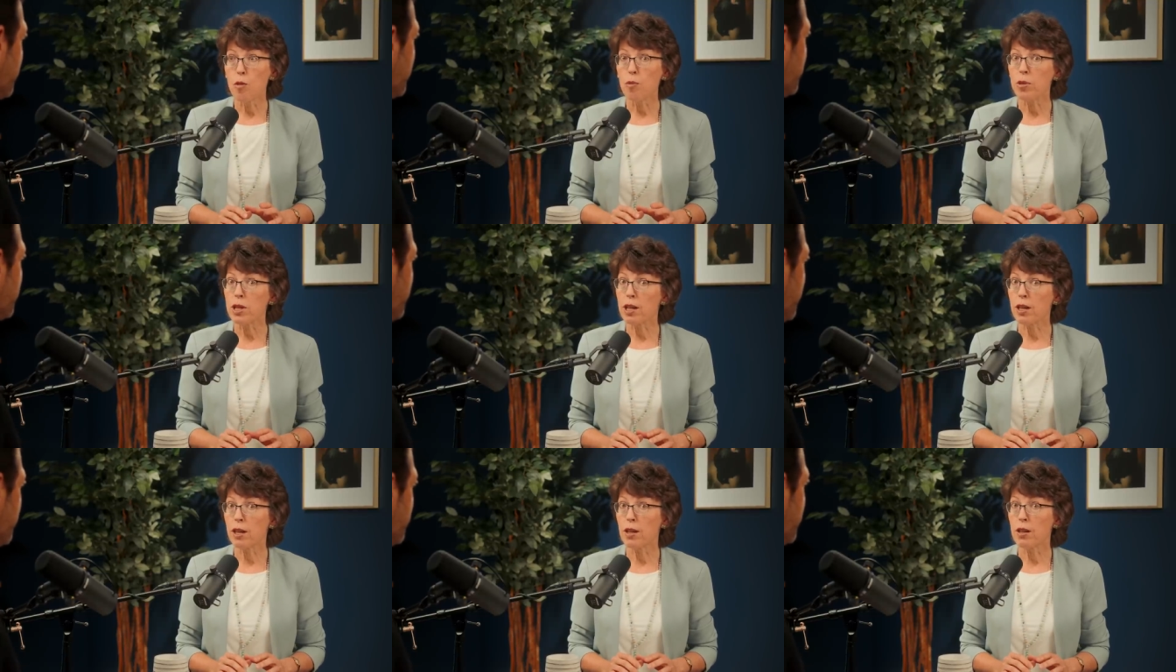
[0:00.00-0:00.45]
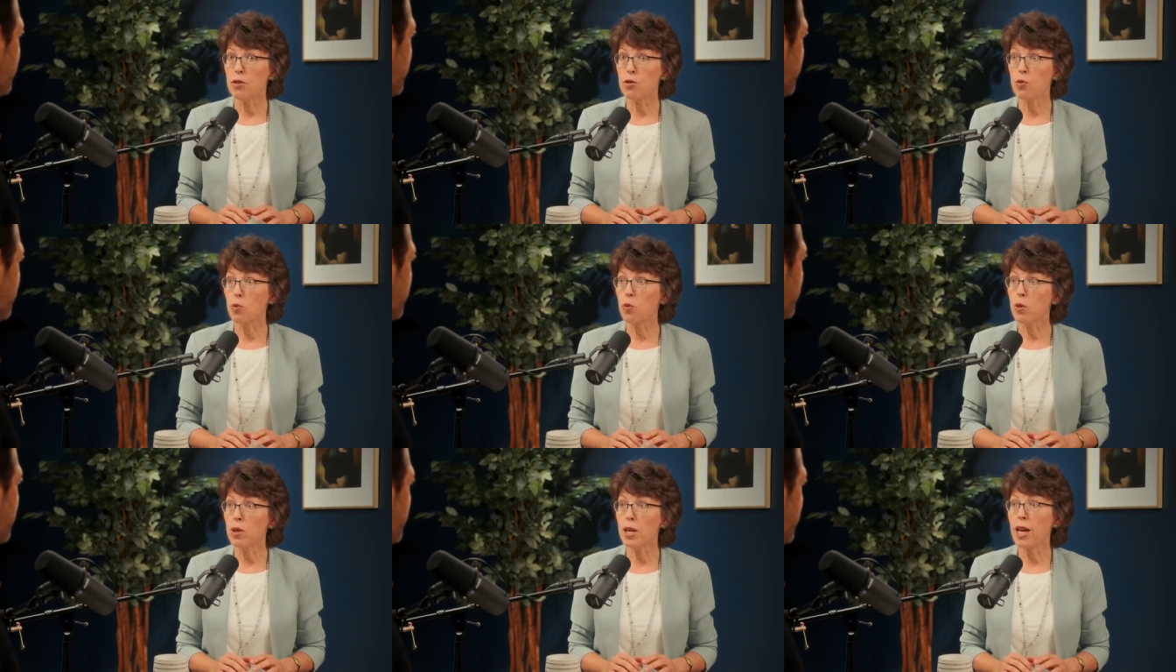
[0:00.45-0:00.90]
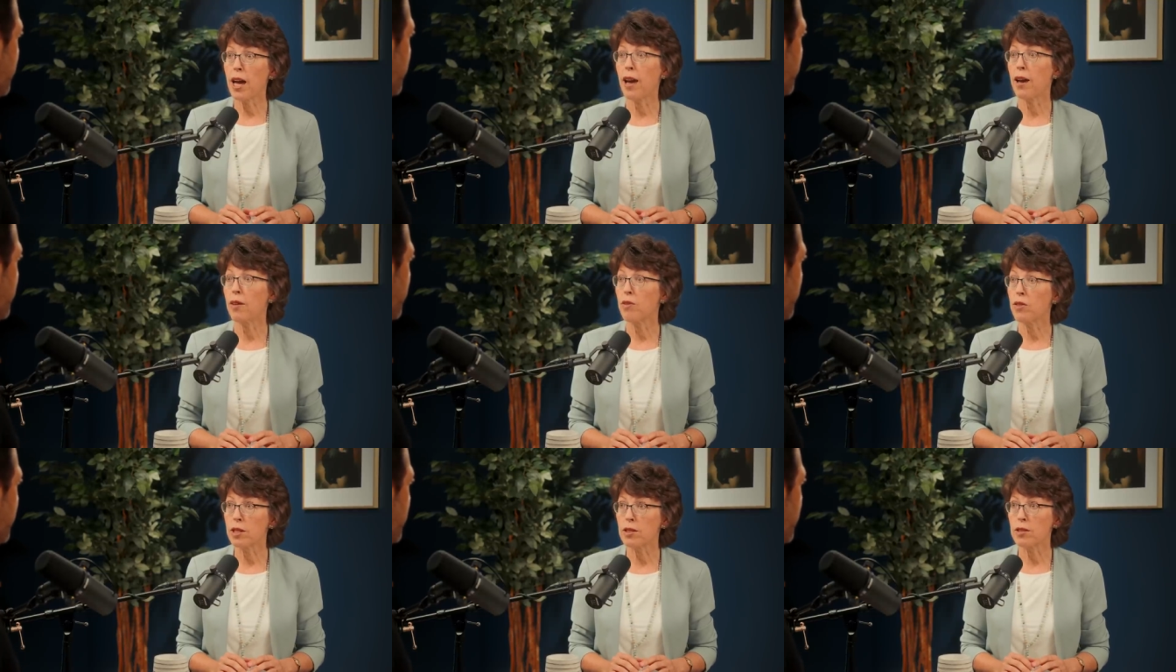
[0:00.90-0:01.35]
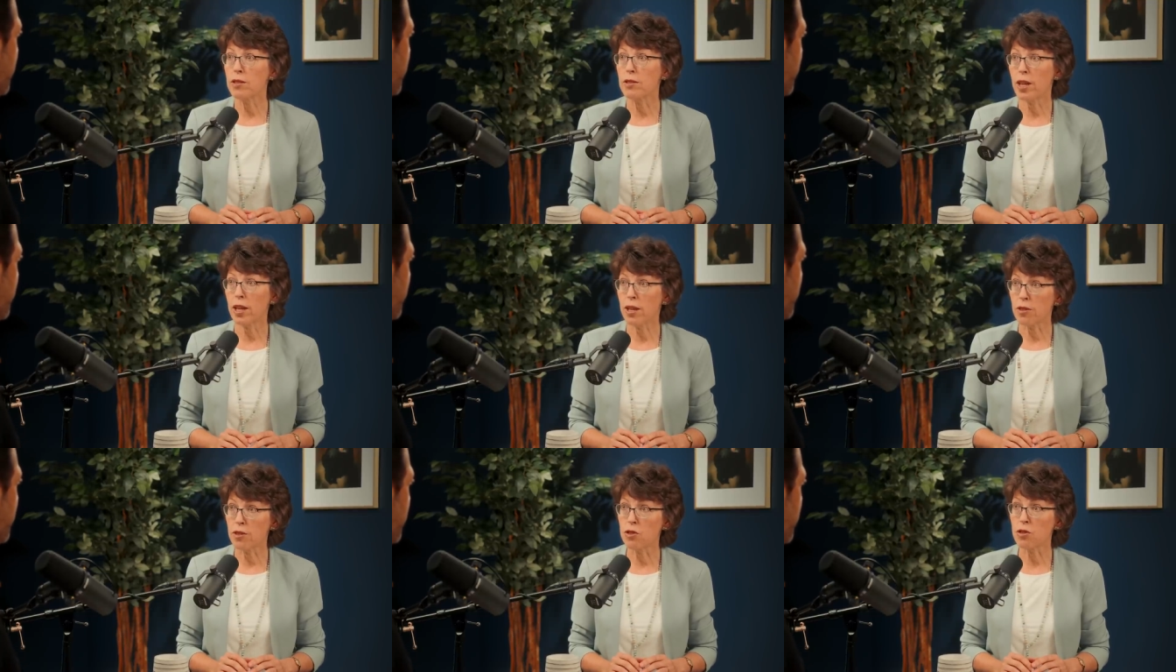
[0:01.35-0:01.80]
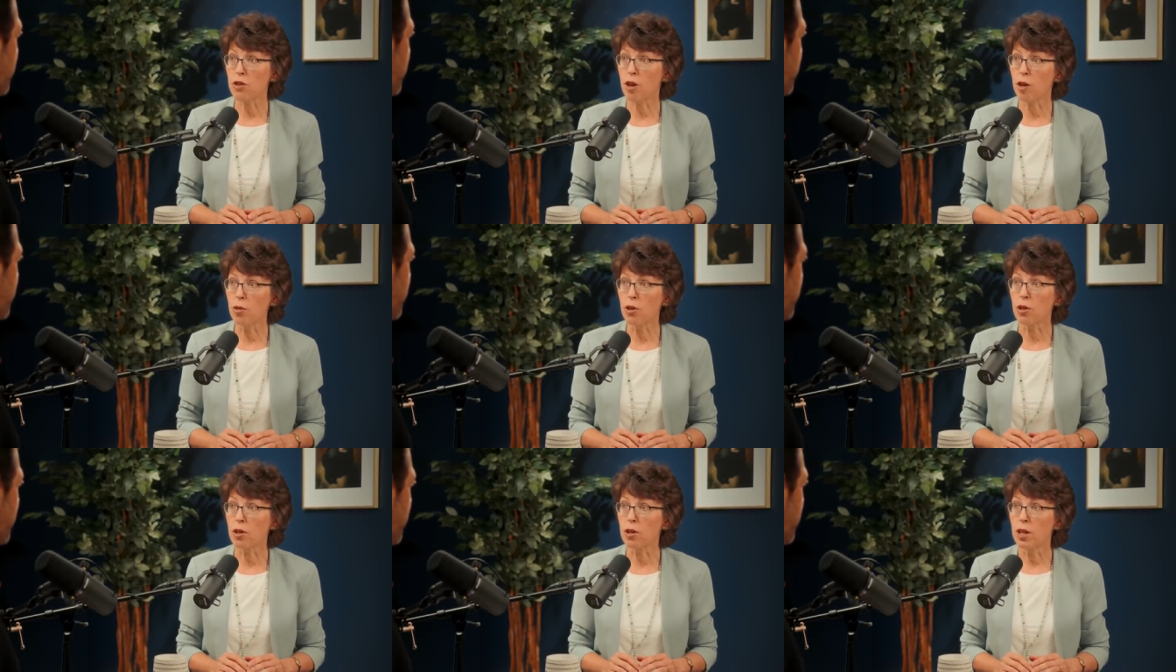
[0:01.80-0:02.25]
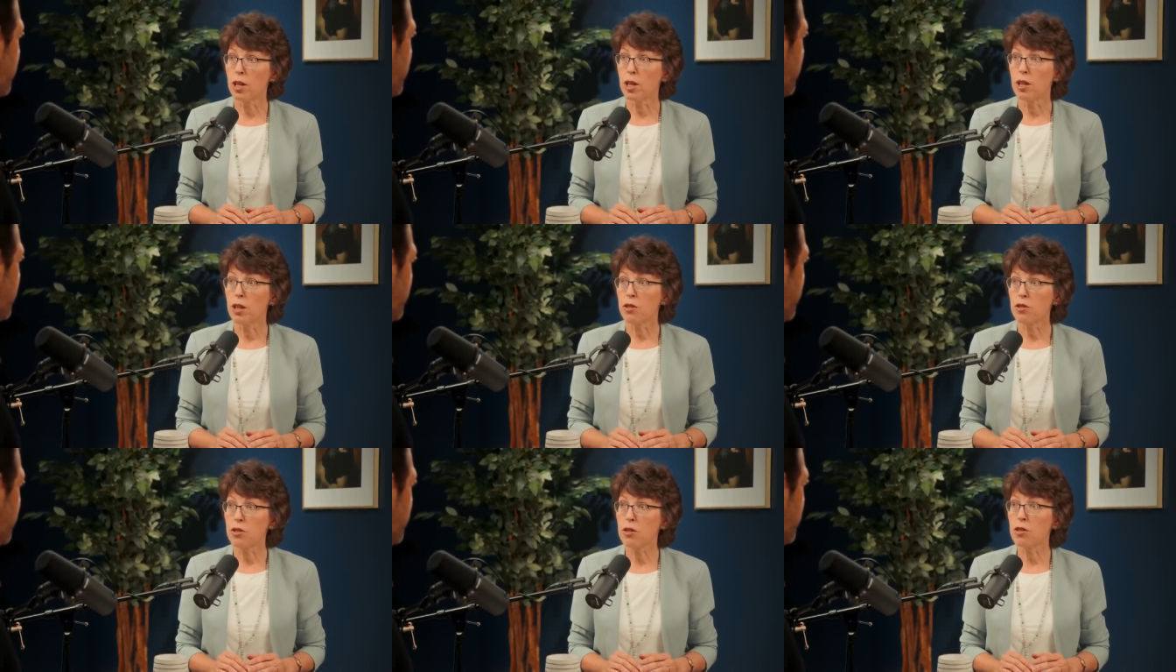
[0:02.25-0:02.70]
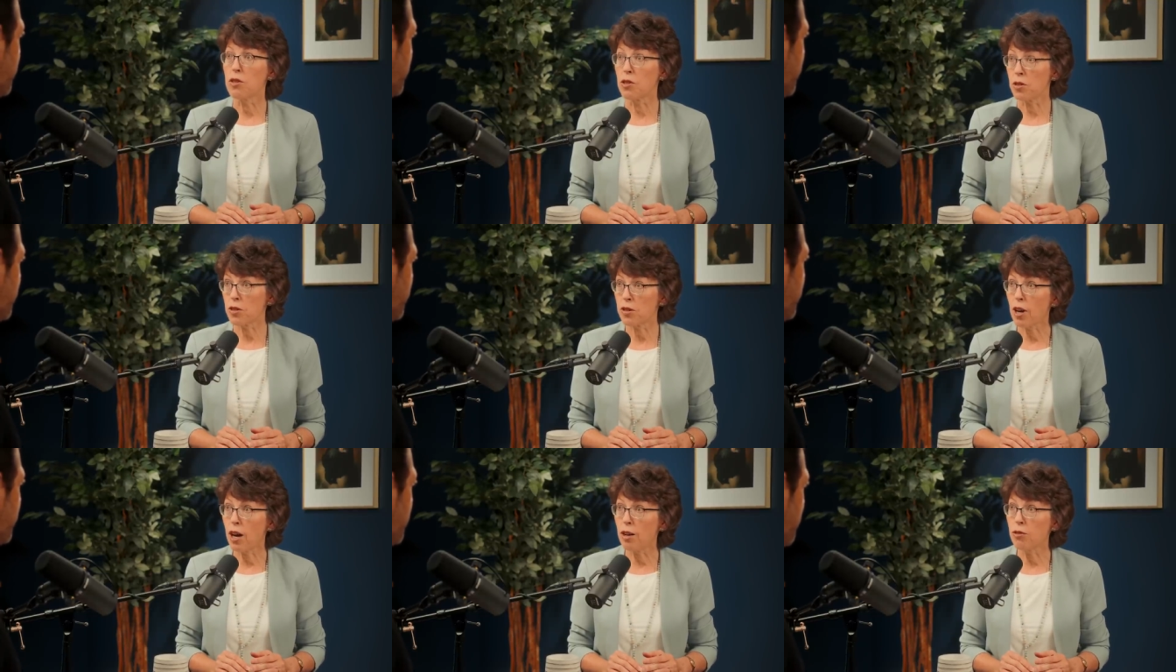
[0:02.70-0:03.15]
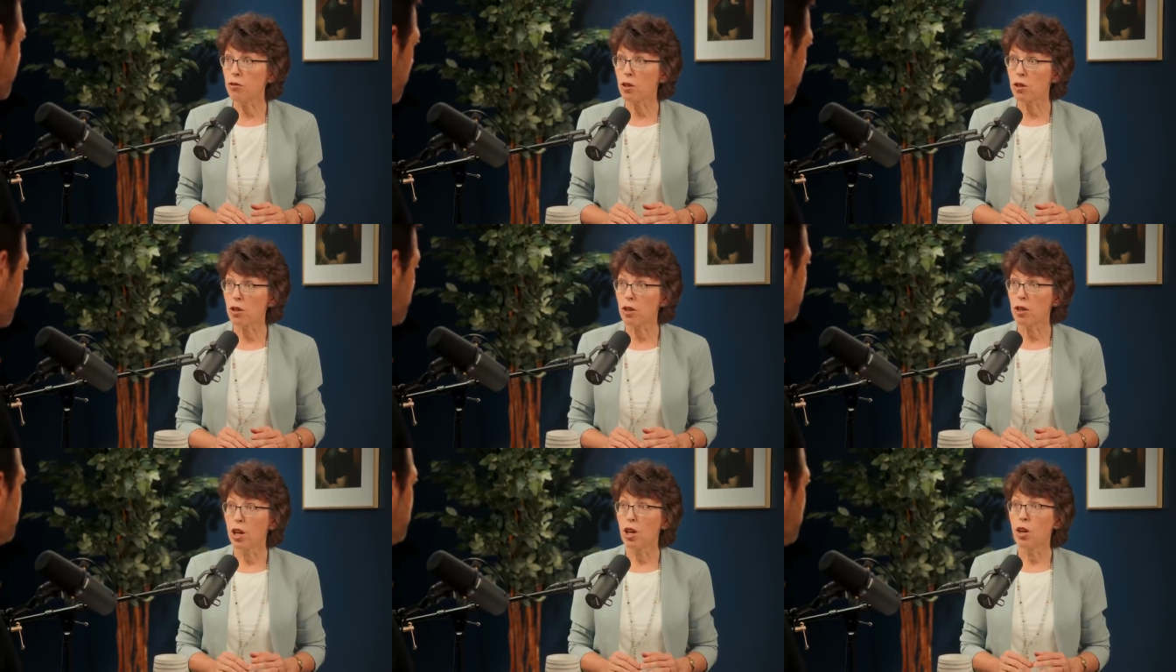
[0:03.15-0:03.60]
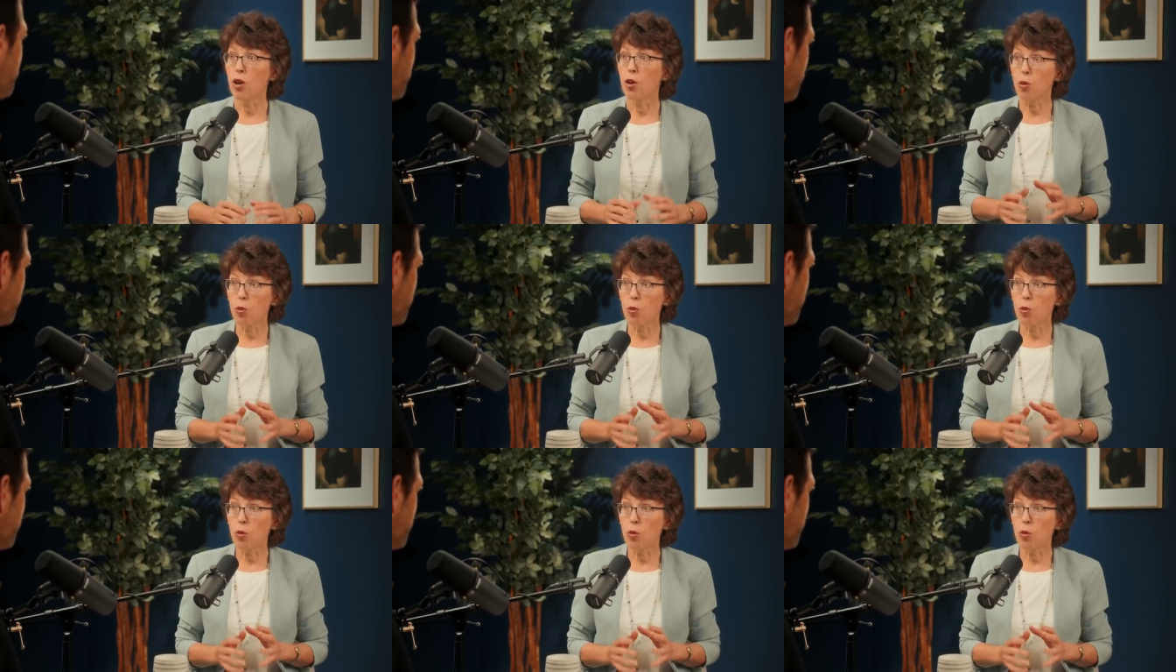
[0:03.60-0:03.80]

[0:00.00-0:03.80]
because we haven't taken the trouble to discover mm-hmm.